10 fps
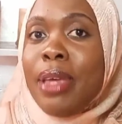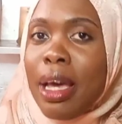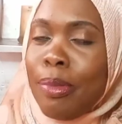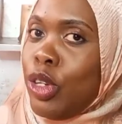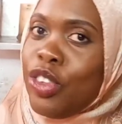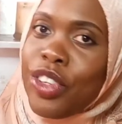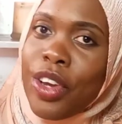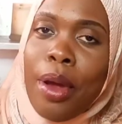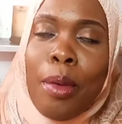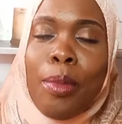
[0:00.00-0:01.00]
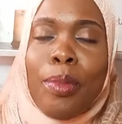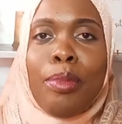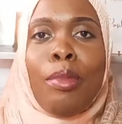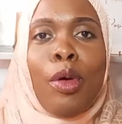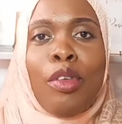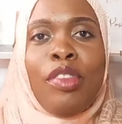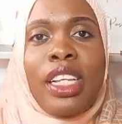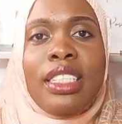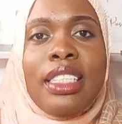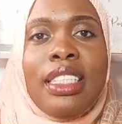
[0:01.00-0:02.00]
be happy to share more of
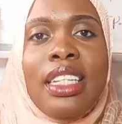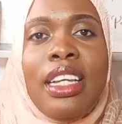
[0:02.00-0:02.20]
this.